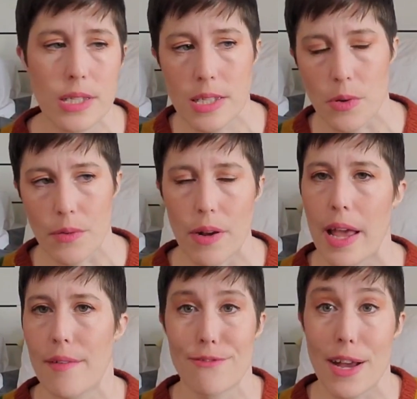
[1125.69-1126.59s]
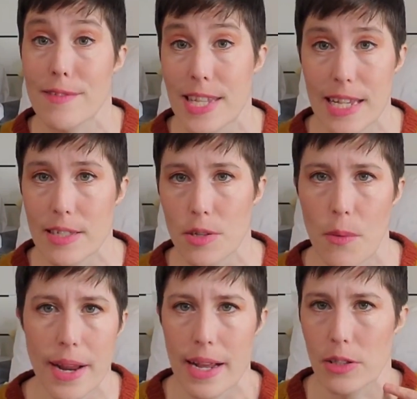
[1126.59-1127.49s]
So if I have 5 skeins to
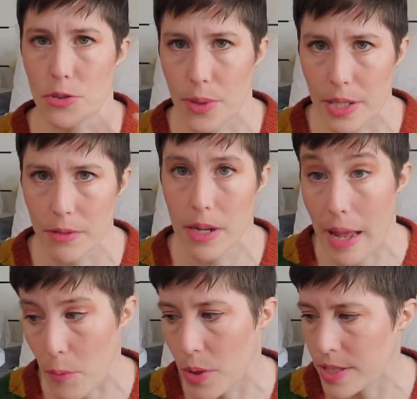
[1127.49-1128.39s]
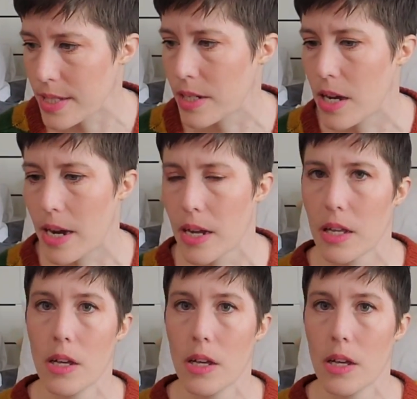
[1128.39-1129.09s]
wind, I'll do it at once, and not